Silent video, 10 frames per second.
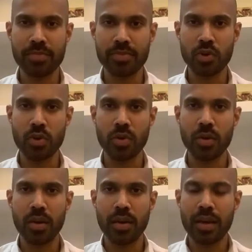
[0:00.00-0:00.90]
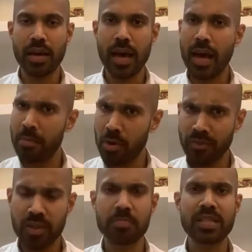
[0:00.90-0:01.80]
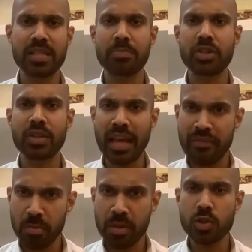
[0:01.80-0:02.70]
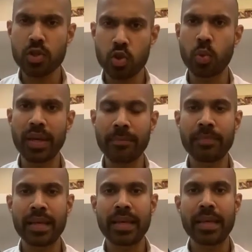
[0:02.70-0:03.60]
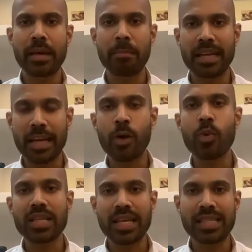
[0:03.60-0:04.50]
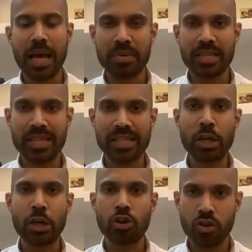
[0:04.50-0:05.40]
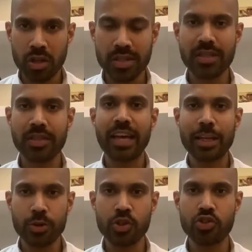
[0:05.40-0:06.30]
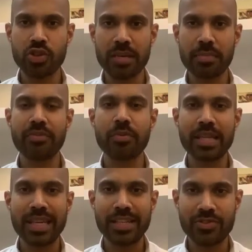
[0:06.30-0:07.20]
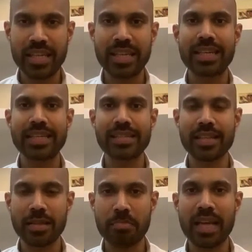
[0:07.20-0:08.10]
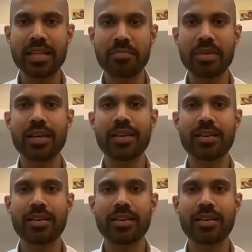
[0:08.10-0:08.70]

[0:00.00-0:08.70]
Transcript: So I'm of the perception that everybody was doing, but now what has happened is across the value stream, everybody has realized that the pandemic,